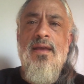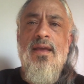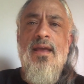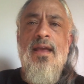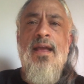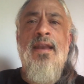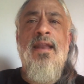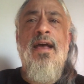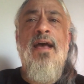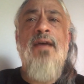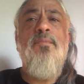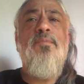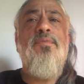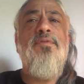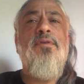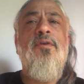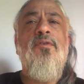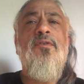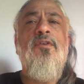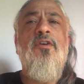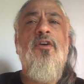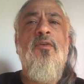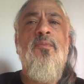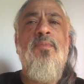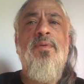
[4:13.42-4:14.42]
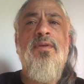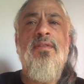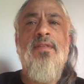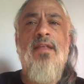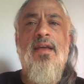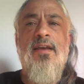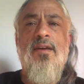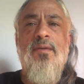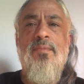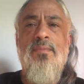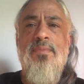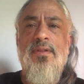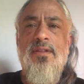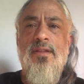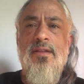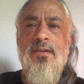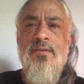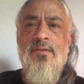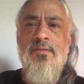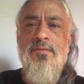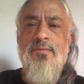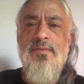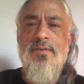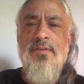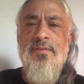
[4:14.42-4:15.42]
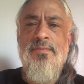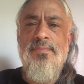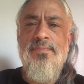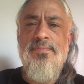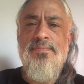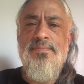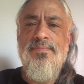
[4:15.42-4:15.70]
And I broke open like a balloon.